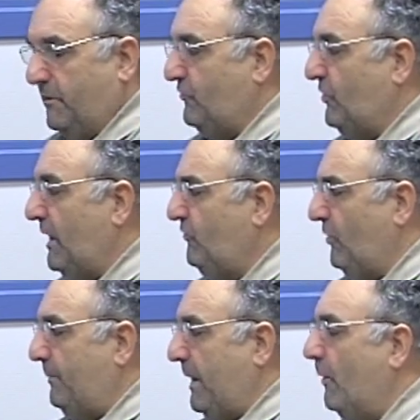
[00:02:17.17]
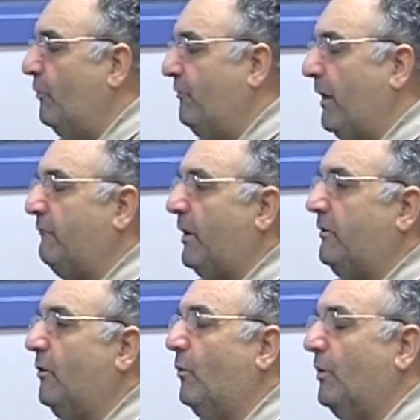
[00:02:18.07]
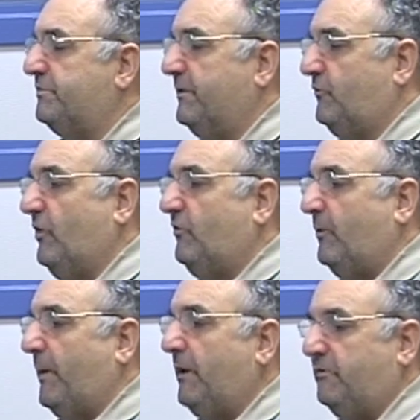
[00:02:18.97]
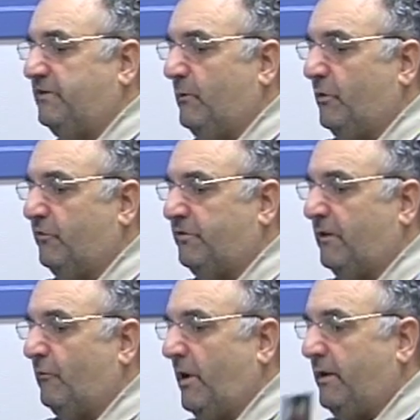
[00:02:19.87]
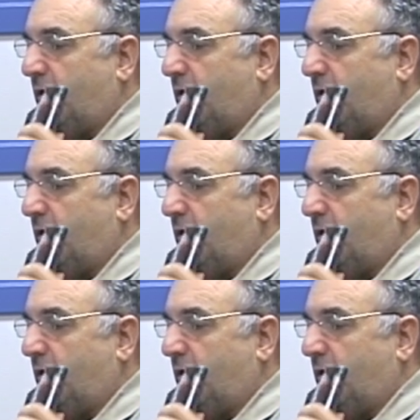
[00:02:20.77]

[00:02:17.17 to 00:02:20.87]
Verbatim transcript: The change up. Ha- oh, right, right. No, it wasn't the change up. I understand what you're saying. The right. The